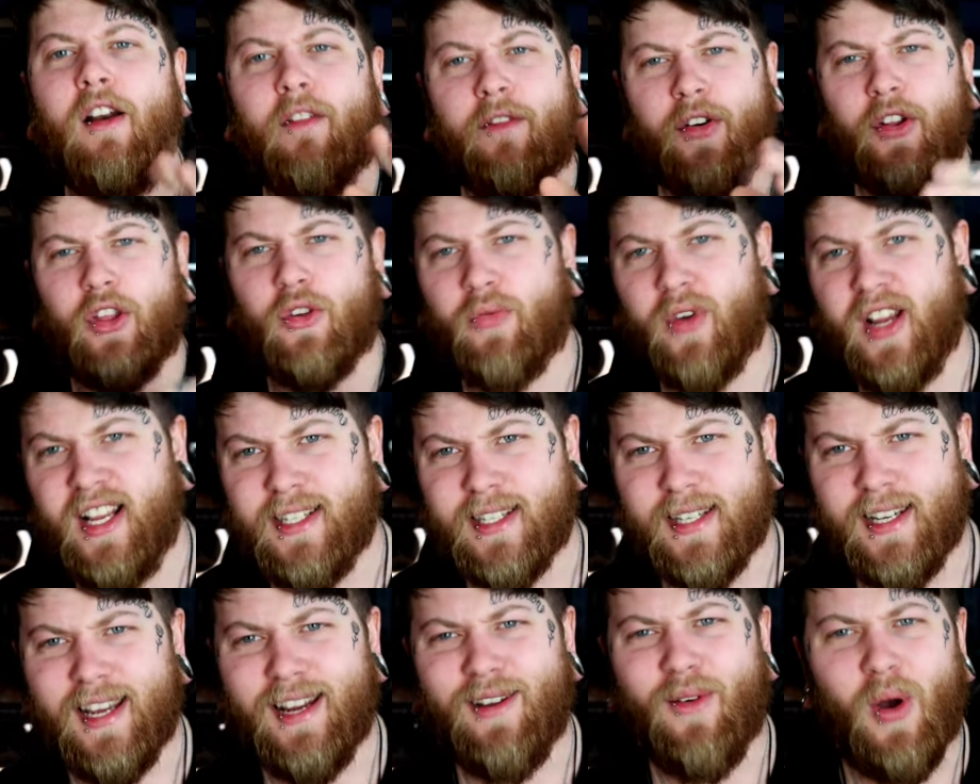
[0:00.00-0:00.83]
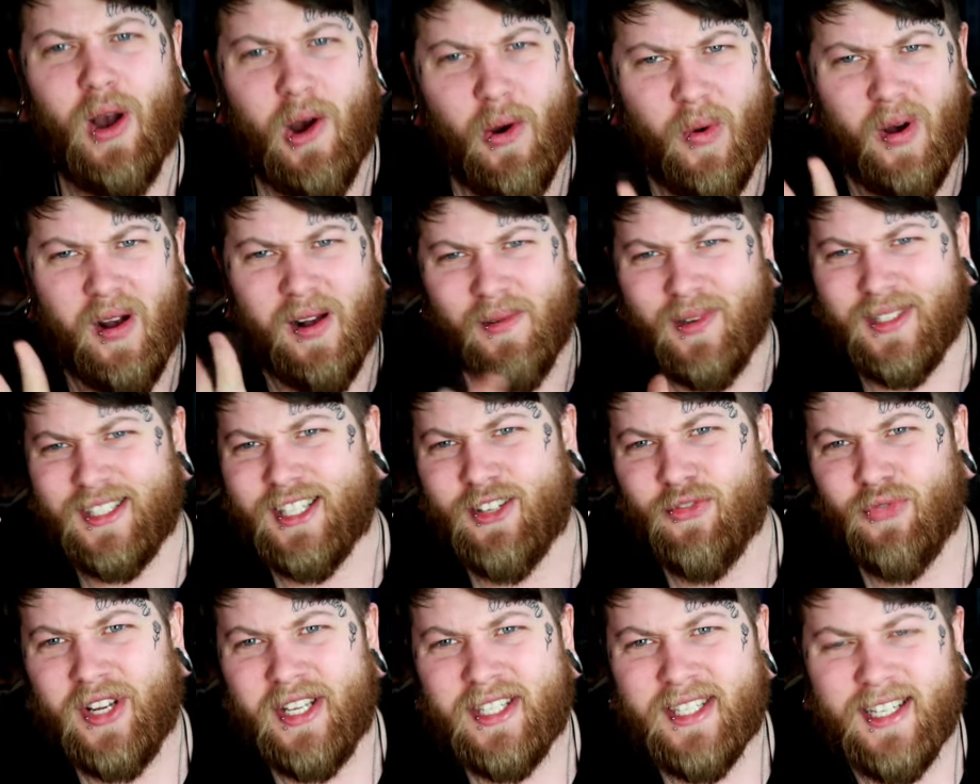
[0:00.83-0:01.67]
For the reasoning,
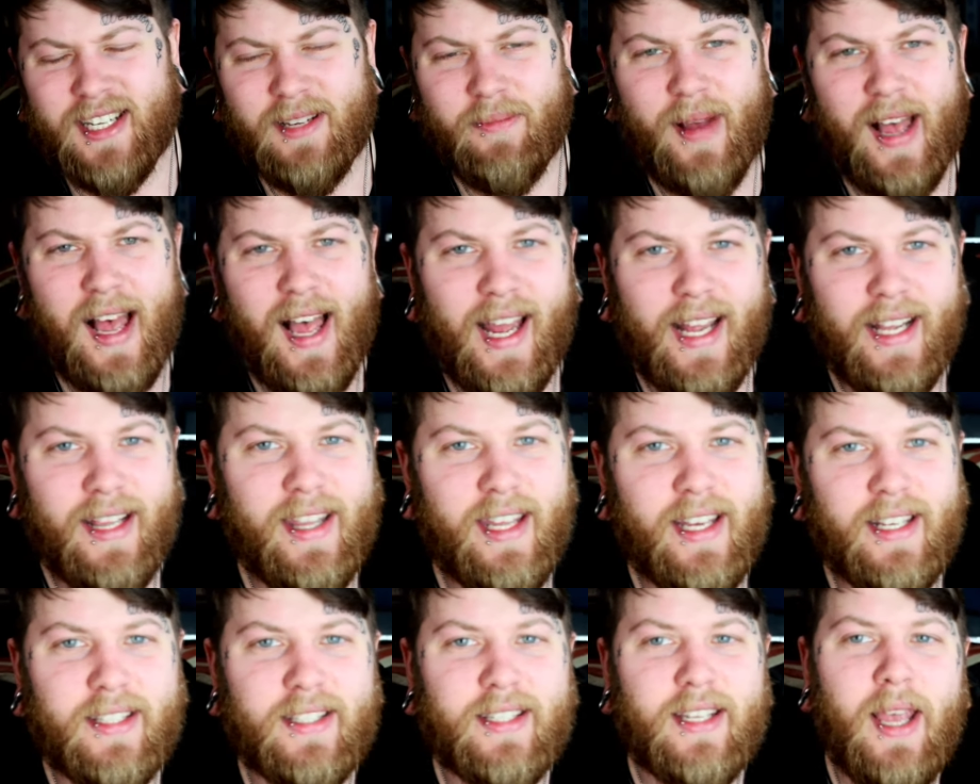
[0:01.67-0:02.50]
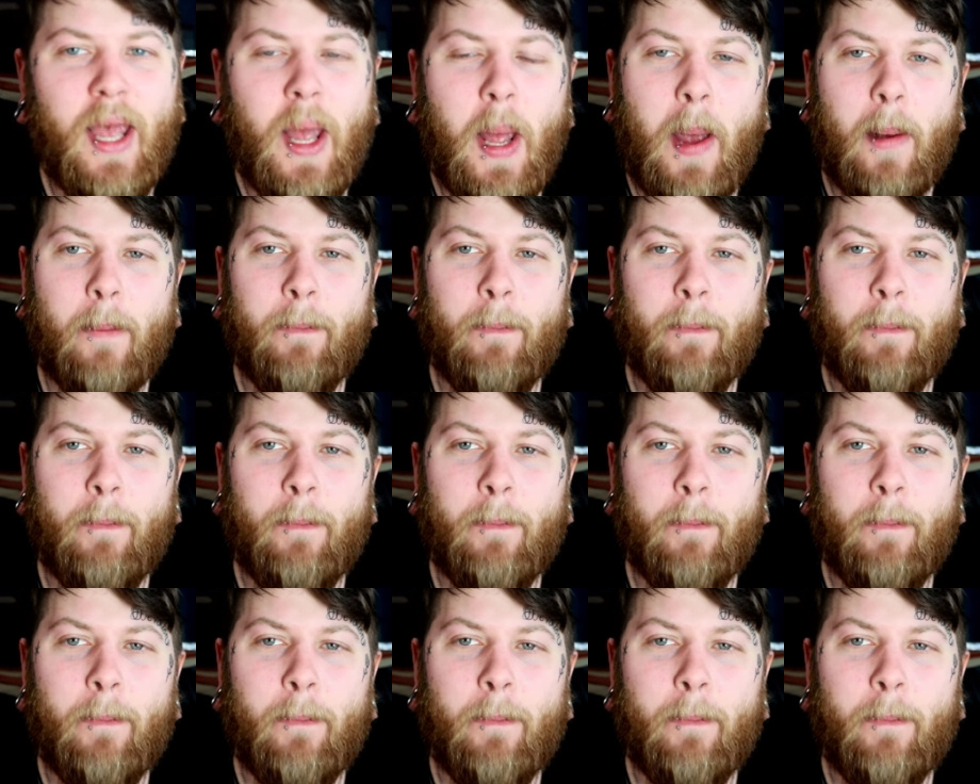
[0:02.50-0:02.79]
what's the reasoning behind this?